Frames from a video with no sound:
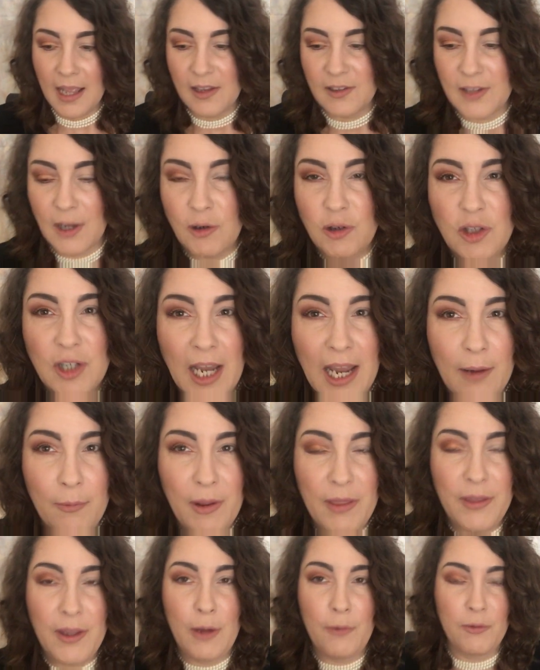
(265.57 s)
So share
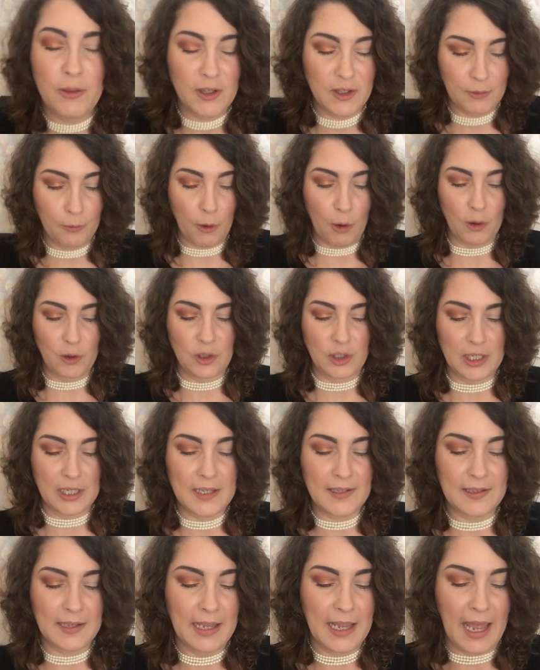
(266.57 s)
with you the
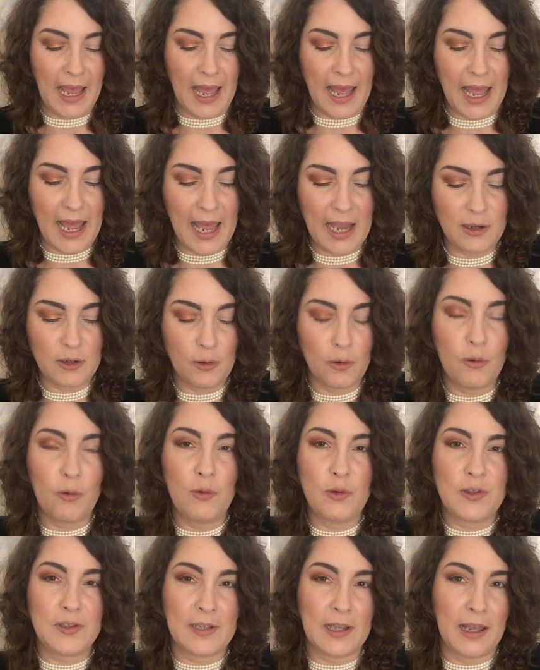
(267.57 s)
swatches, and
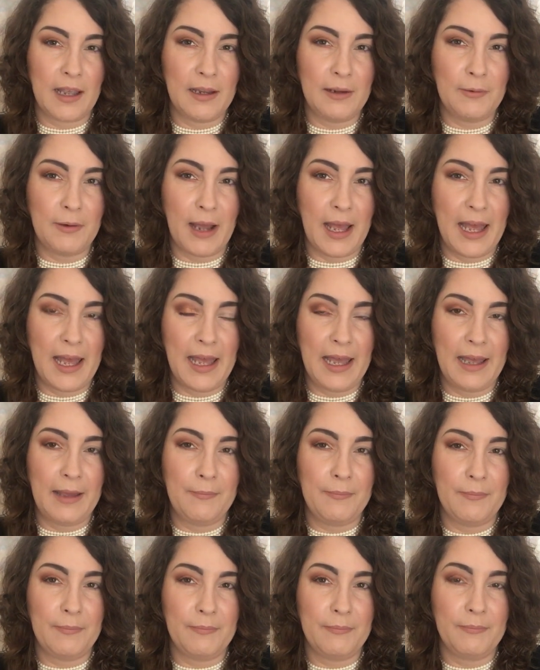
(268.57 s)
also
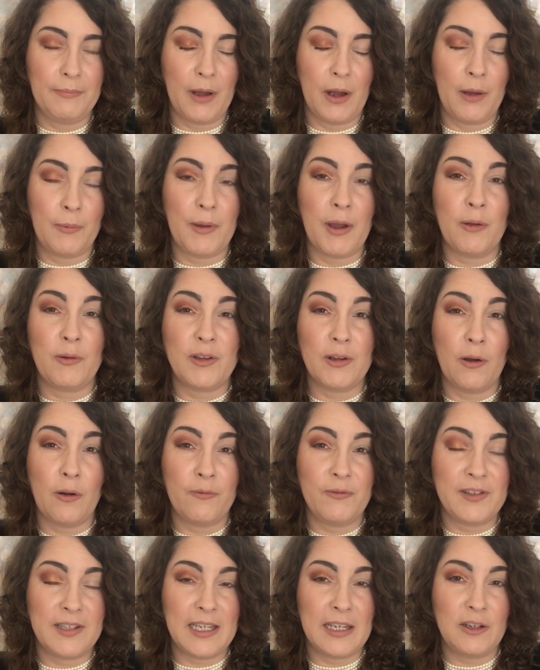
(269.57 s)
I'm going to
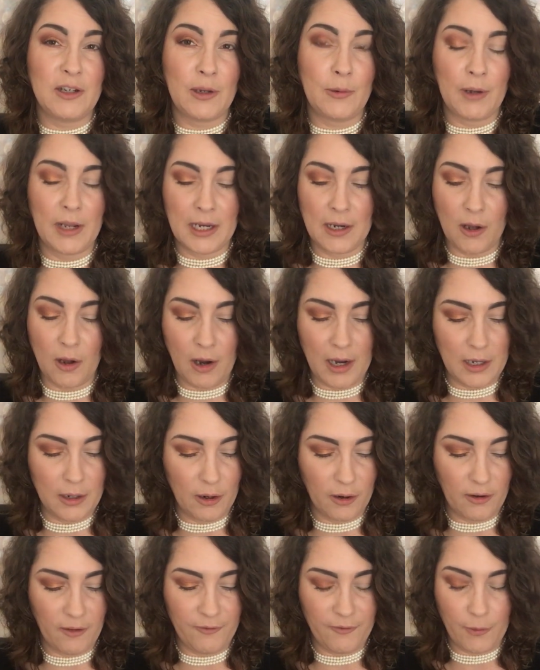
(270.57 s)
obviously do an eye
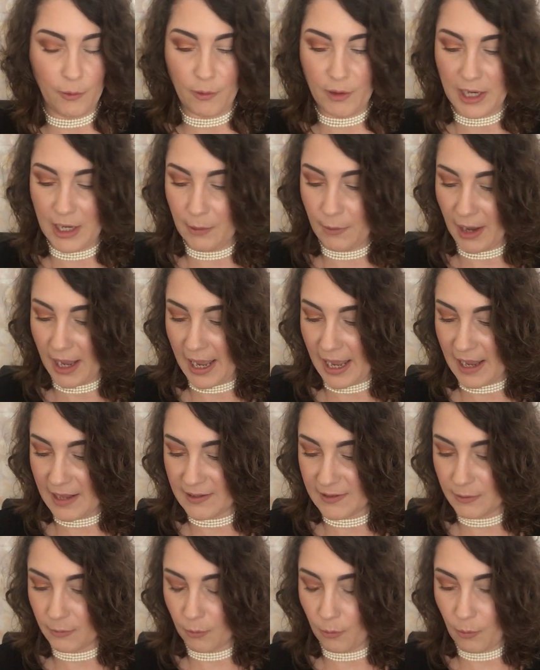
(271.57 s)
look for you
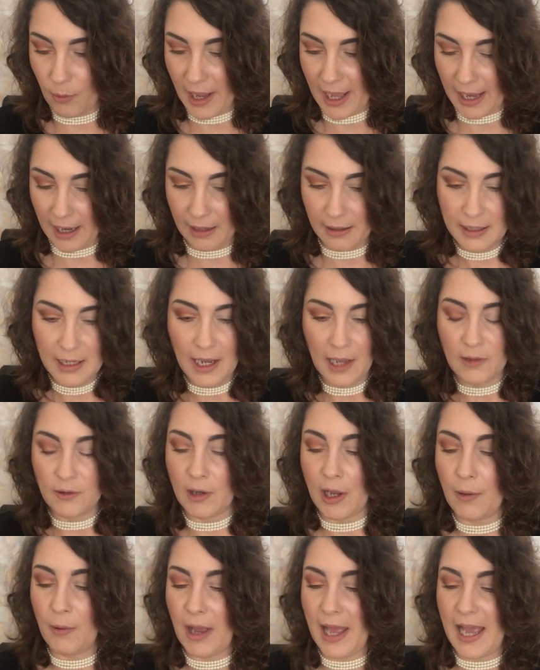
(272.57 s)
as well.
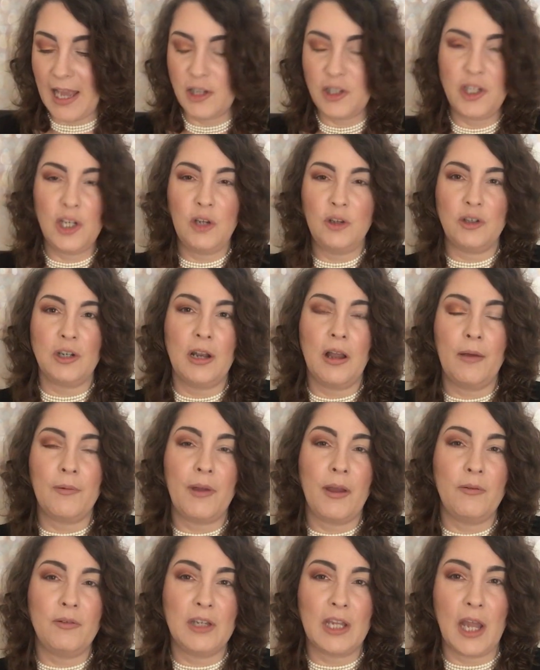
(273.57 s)
So as usual, I'm
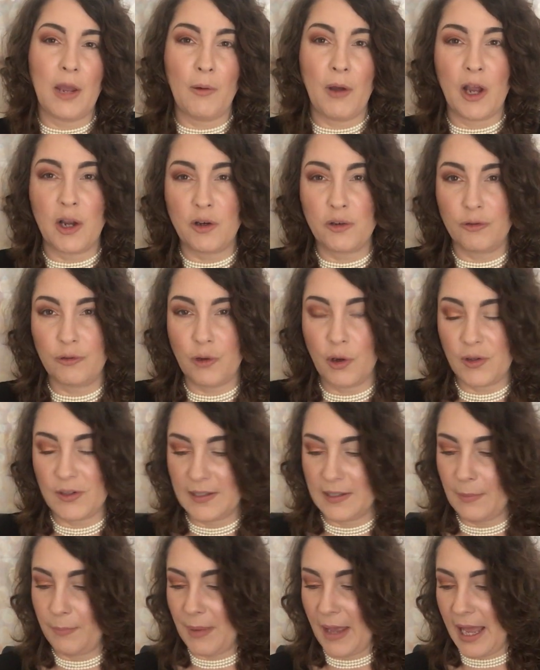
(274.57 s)
going to go across
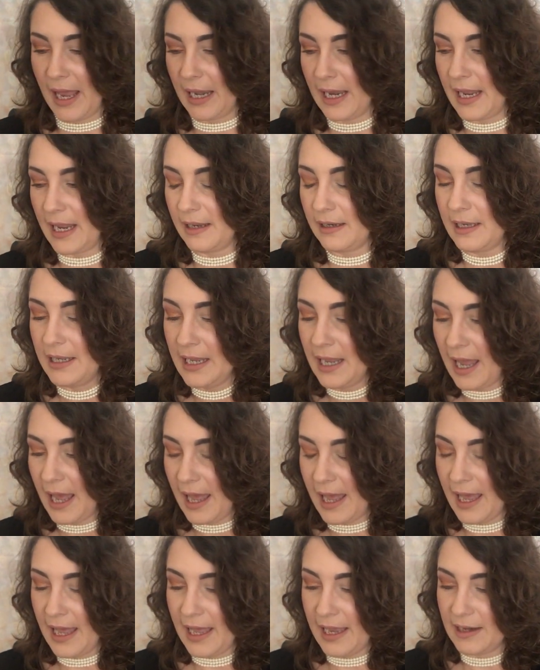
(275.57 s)
the palette
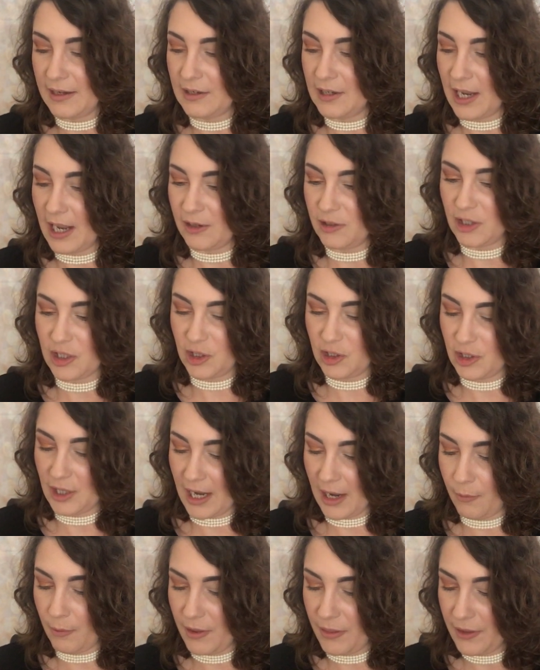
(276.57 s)
and just
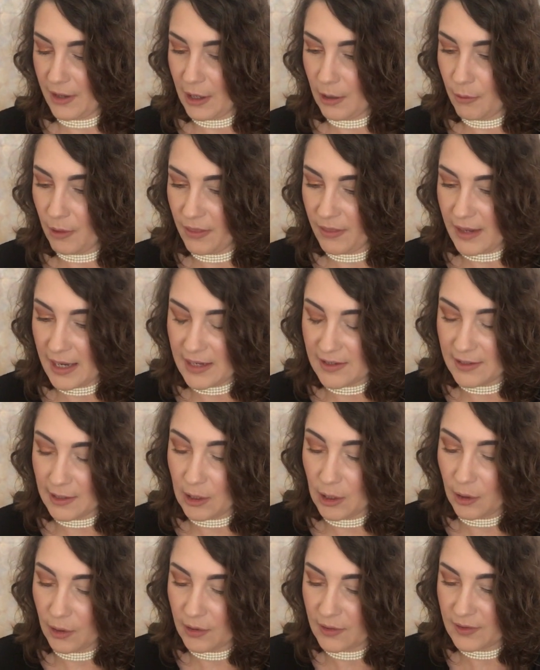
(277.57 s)
share with you these
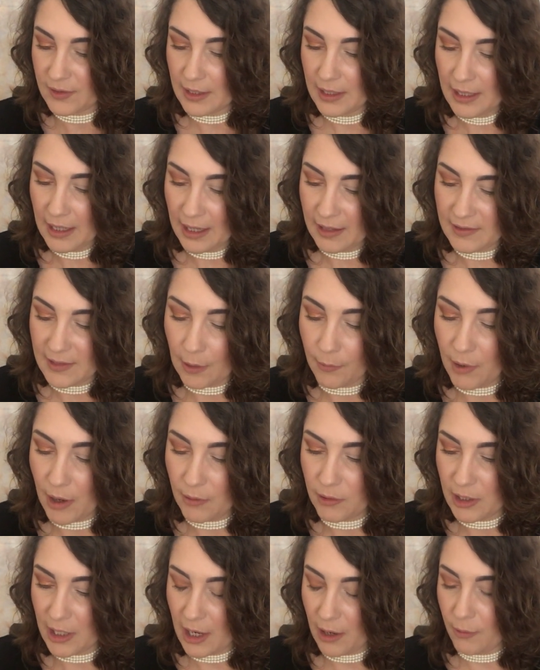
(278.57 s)
looks. So I'm
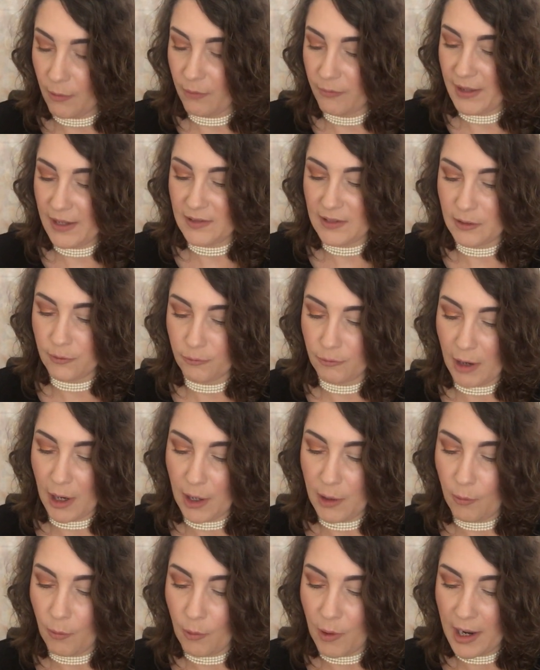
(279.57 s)
going to go, this is
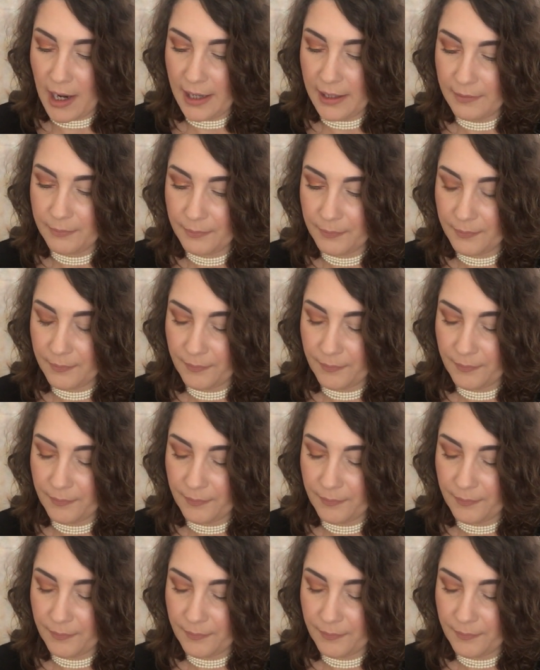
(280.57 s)
row one.